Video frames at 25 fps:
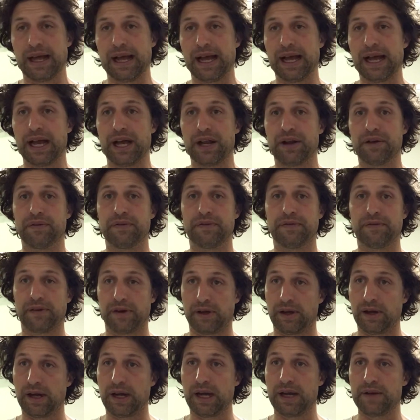out of
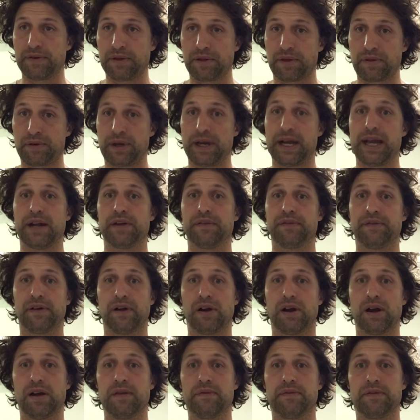5, a 3 out of
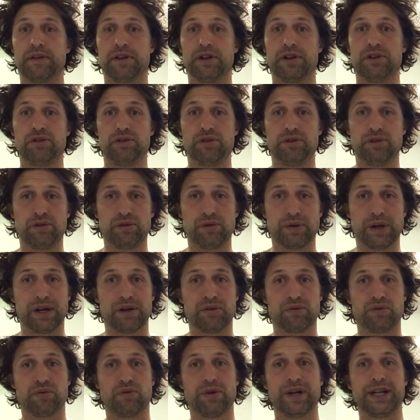5 for the new
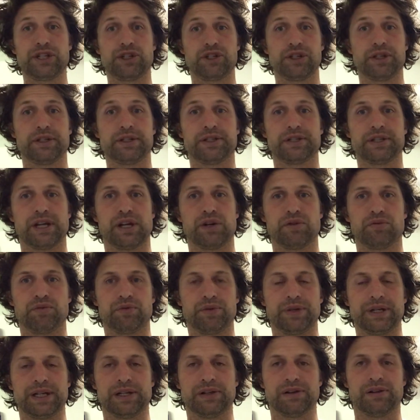Reschs
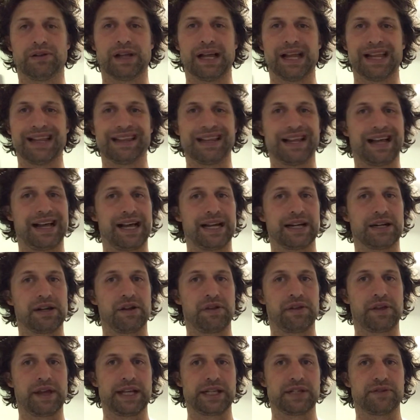Real Lager.
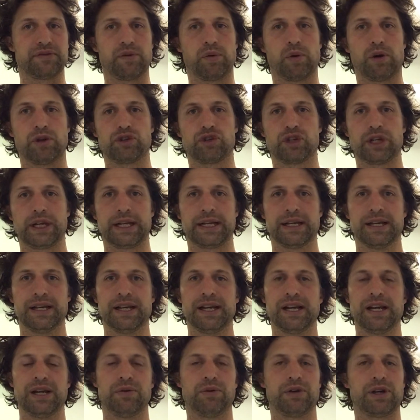Thanks for
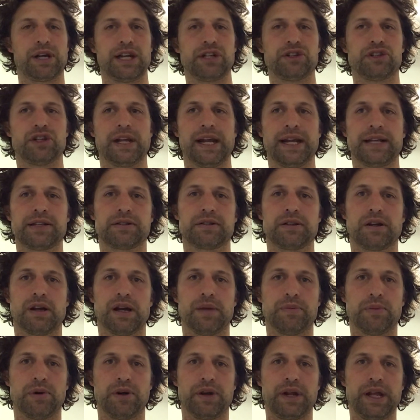watching. Catch you next
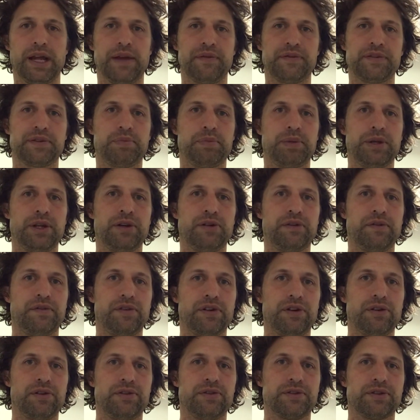time on Hef's Beer
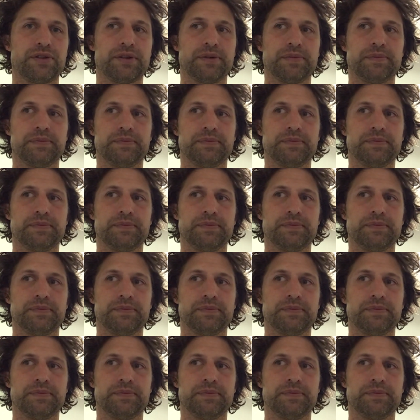Reviews.